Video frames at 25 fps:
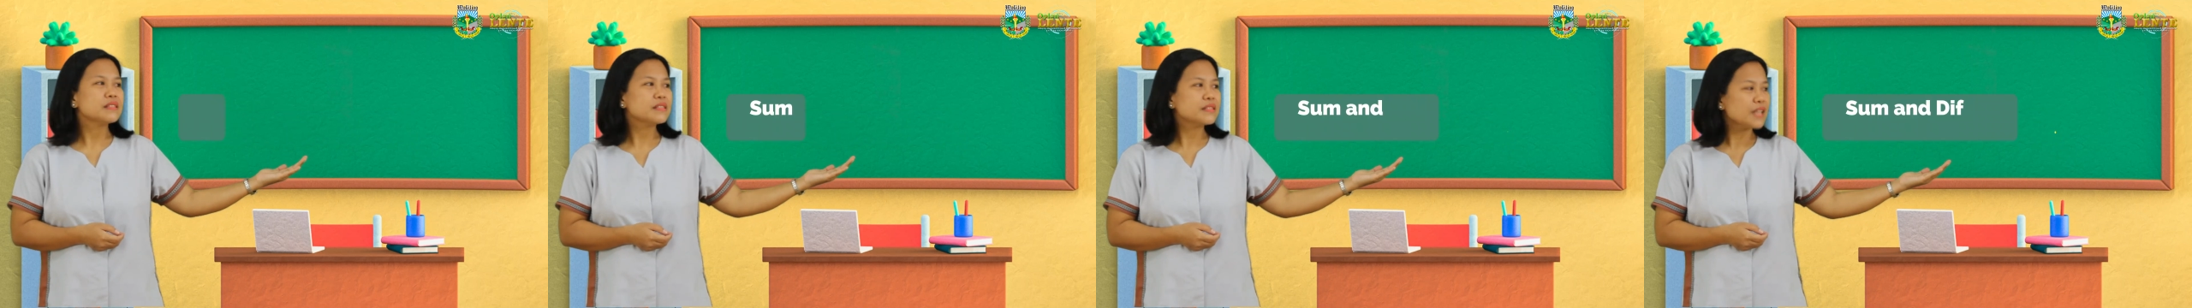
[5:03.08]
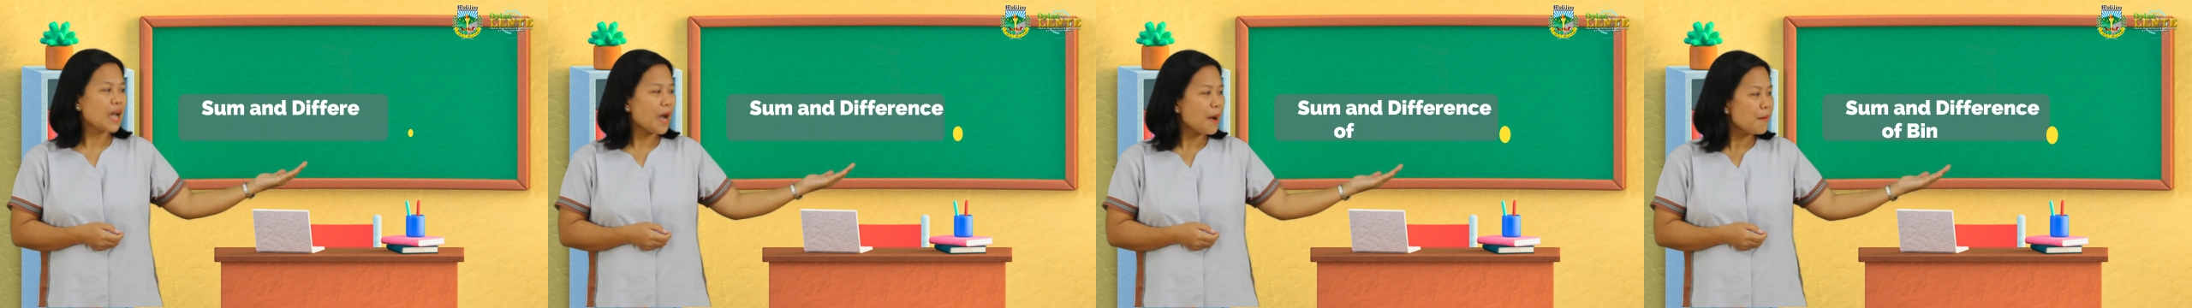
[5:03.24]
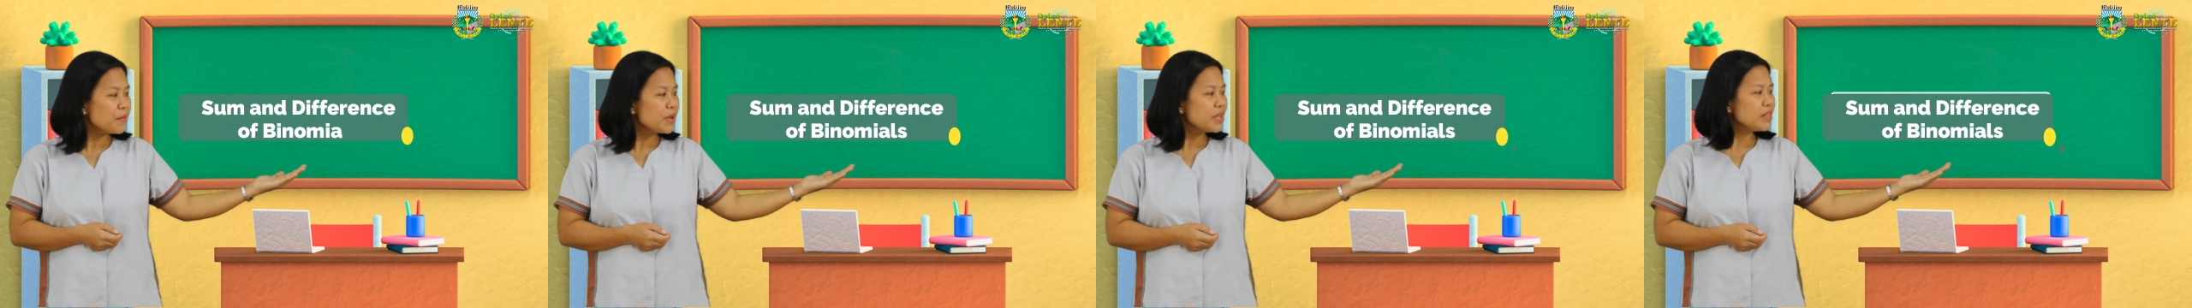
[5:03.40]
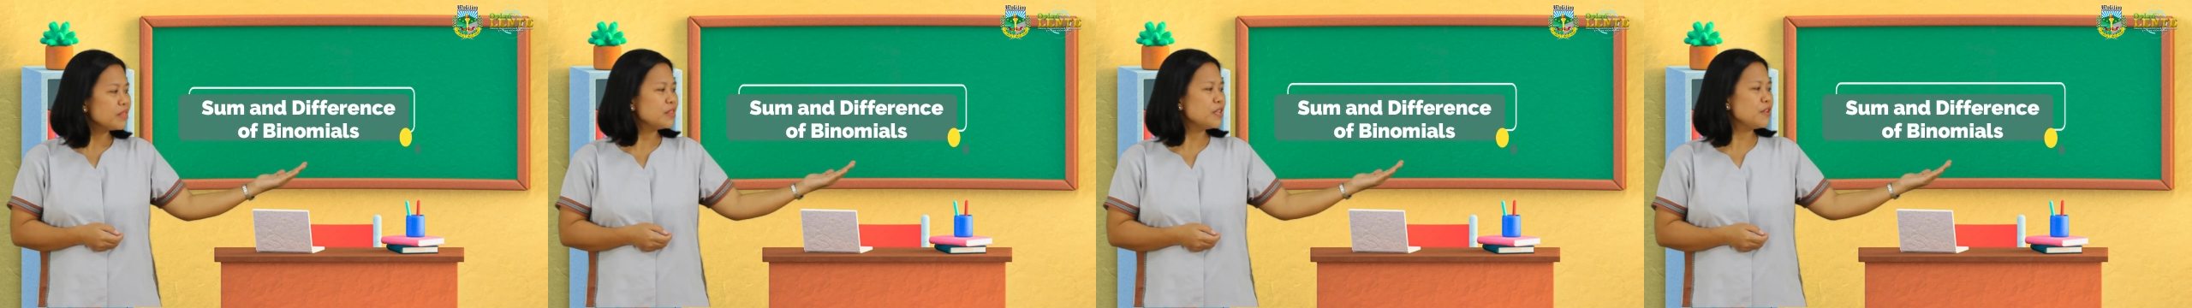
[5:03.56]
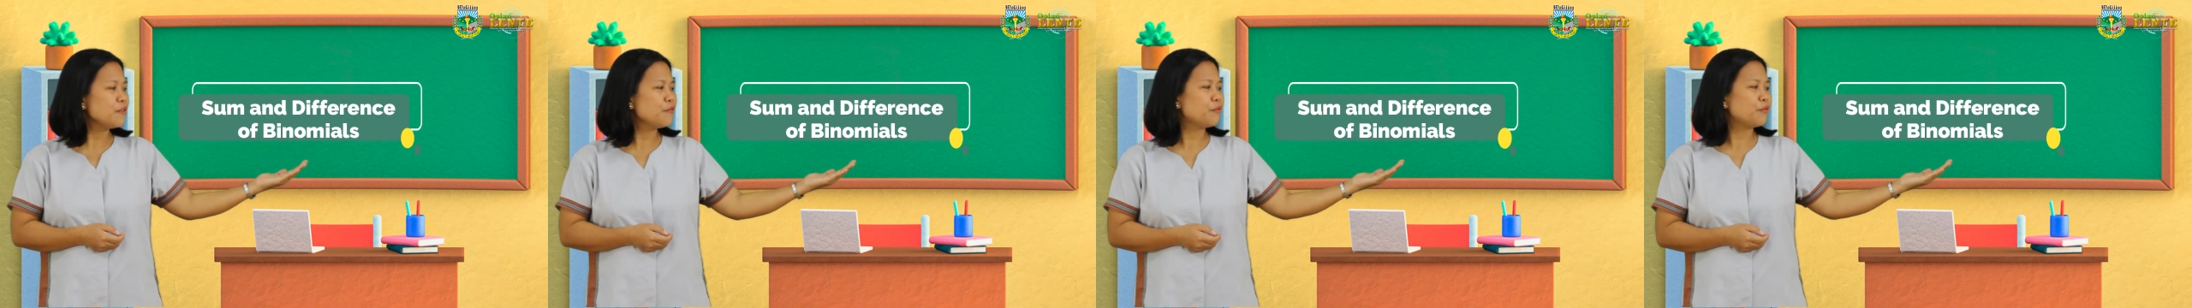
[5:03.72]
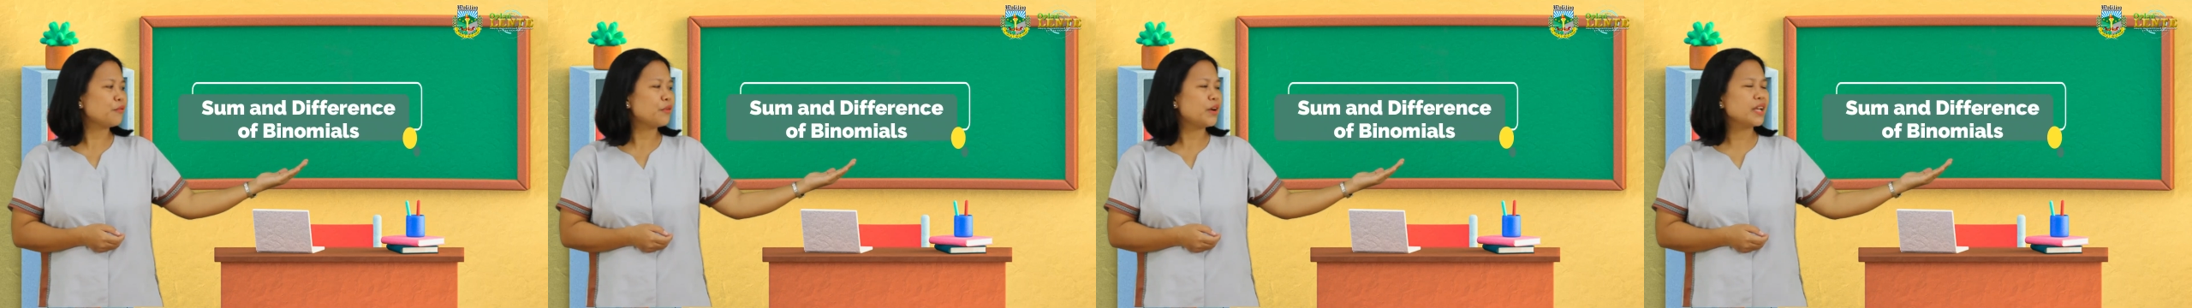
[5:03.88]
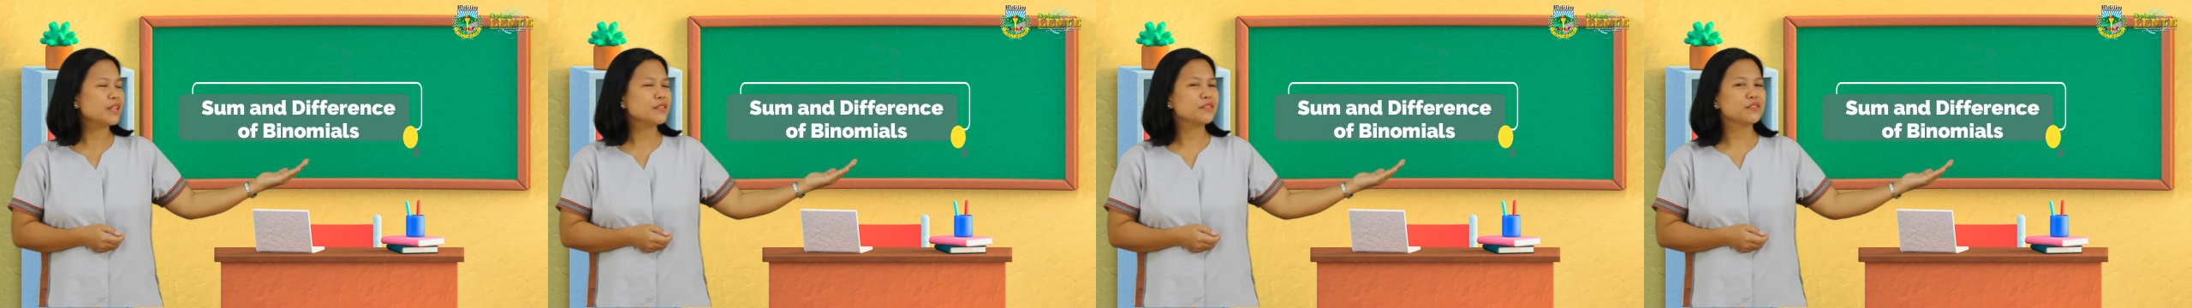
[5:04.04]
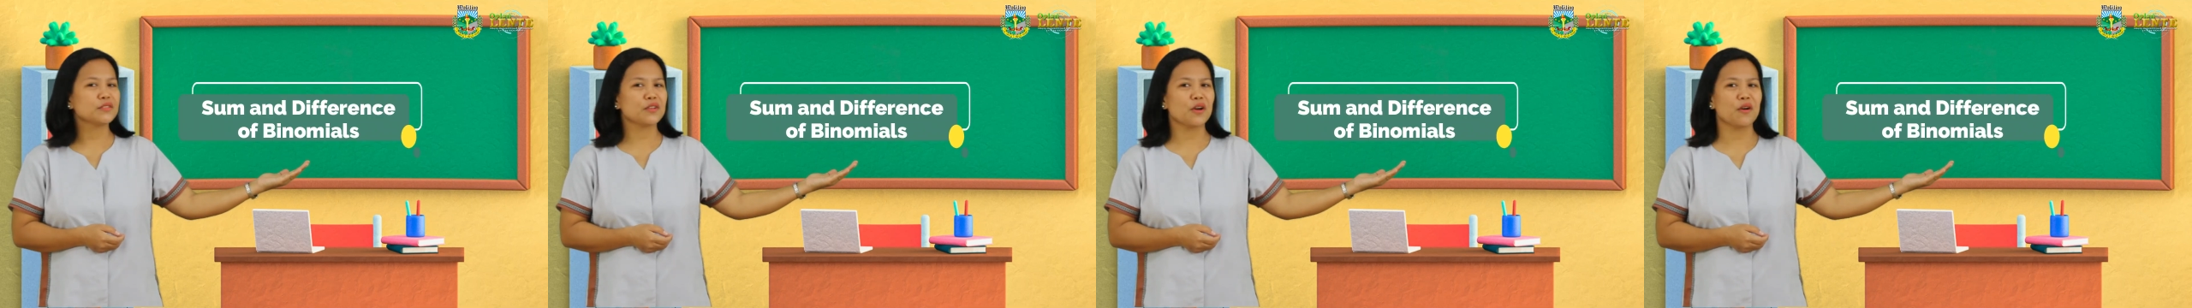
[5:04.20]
sum and difference